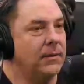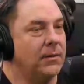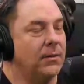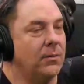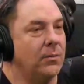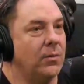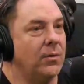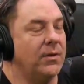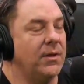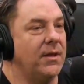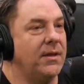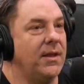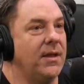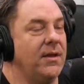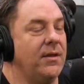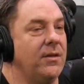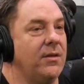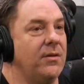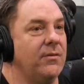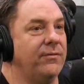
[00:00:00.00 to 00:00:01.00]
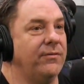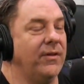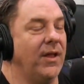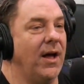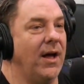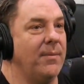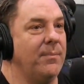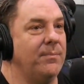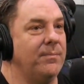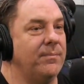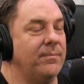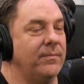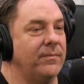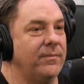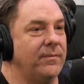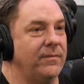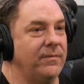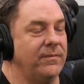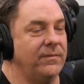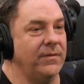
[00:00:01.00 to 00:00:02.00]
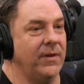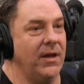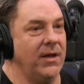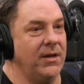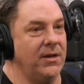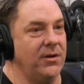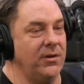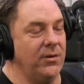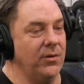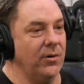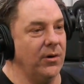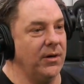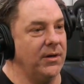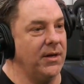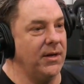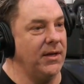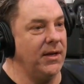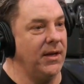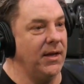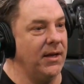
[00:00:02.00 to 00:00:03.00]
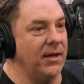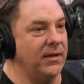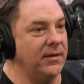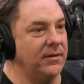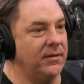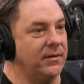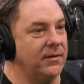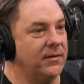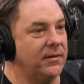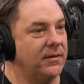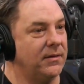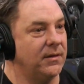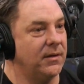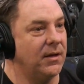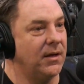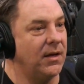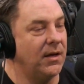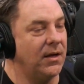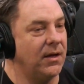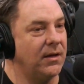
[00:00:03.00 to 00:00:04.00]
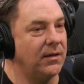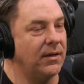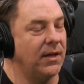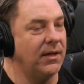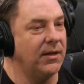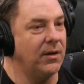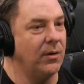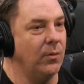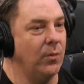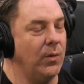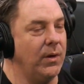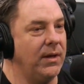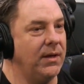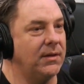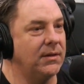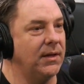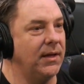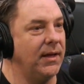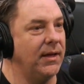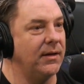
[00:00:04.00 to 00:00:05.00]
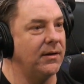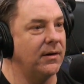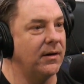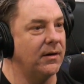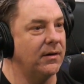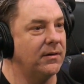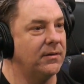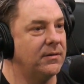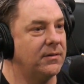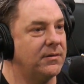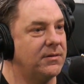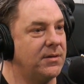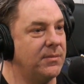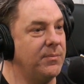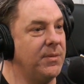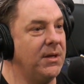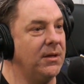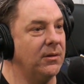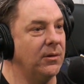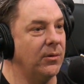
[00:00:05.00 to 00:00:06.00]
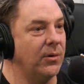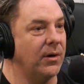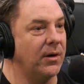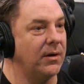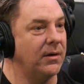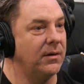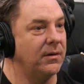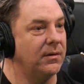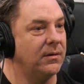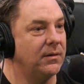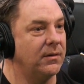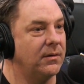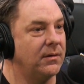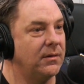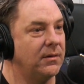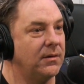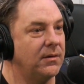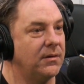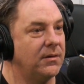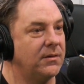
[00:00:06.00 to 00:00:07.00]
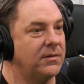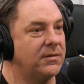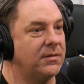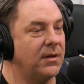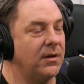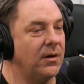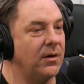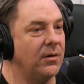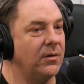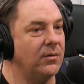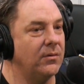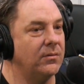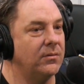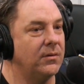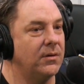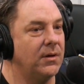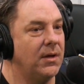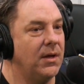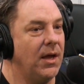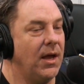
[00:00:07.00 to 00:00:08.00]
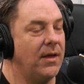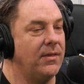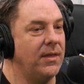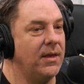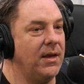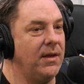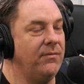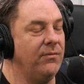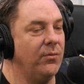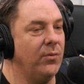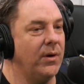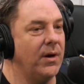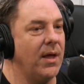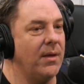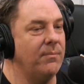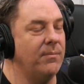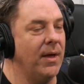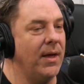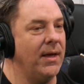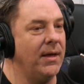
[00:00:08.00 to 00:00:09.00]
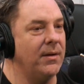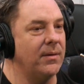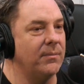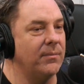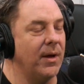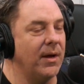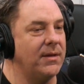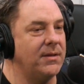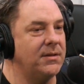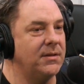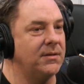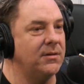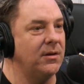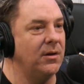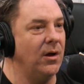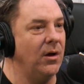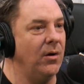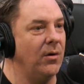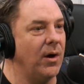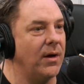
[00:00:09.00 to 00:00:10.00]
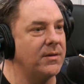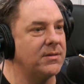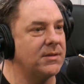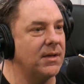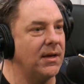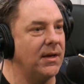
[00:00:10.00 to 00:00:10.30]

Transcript: Well, then they you fly fly to New York again, uh, like a week later to meet Lorne. Uh-huh. So and then even when I met him, I didn't know. I was uh-huh.